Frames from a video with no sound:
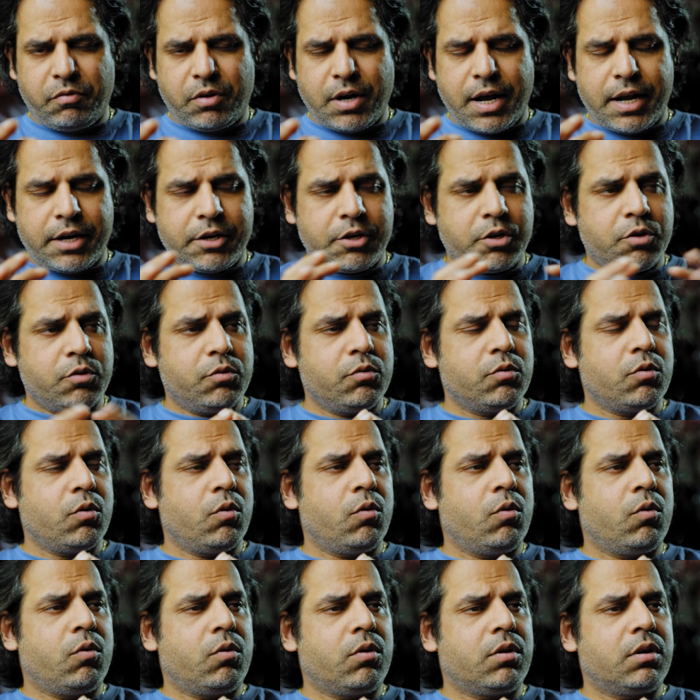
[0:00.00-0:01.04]
gratitude
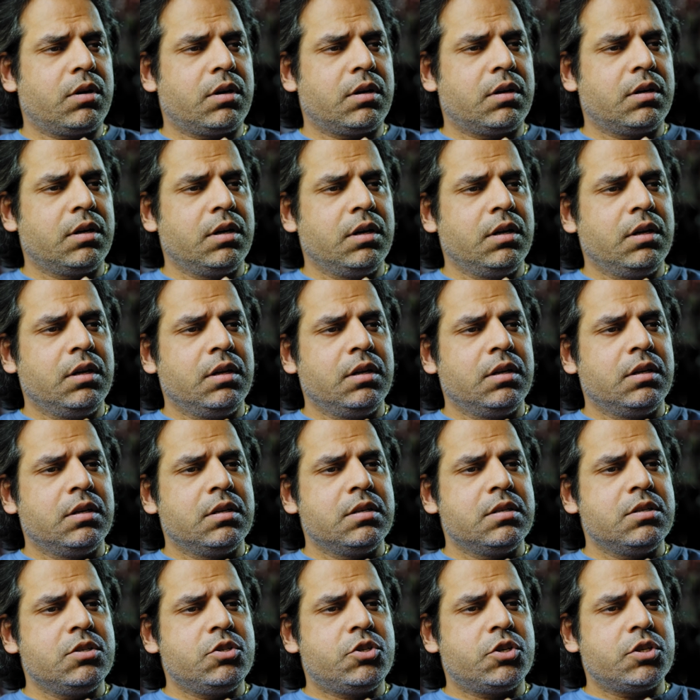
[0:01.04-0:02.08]
or
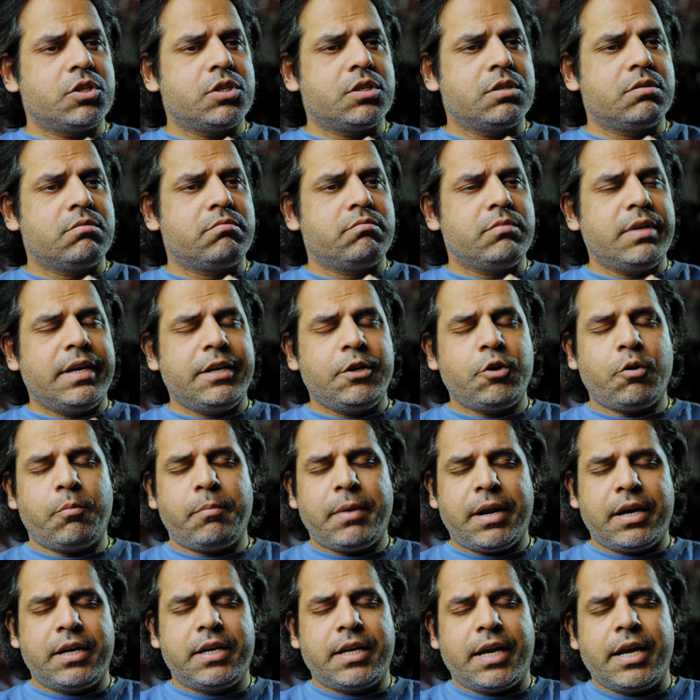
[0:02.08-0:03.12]
just in your
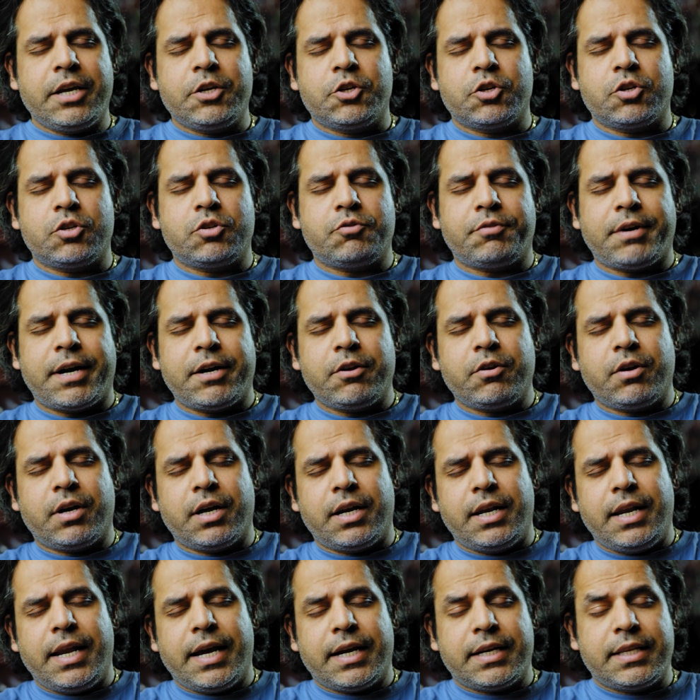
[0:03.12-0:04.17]
meditation, try to
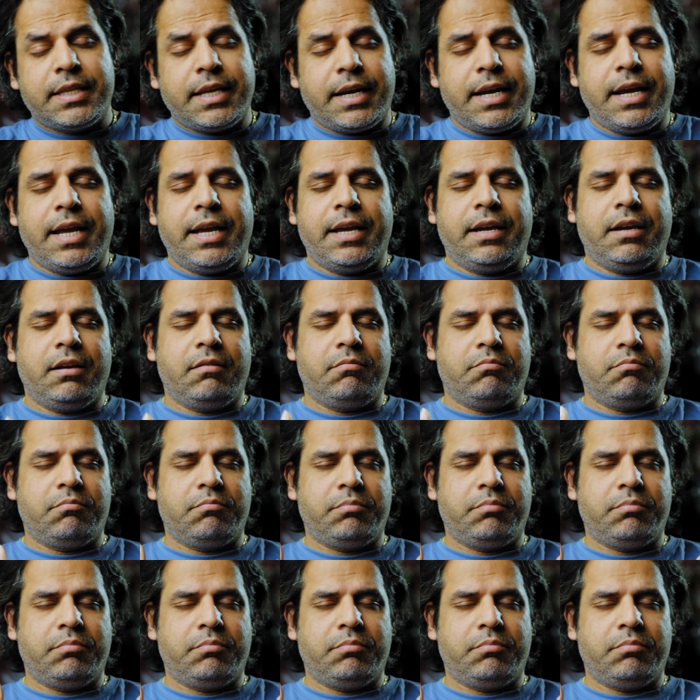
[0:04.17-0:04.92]
connect that, hey,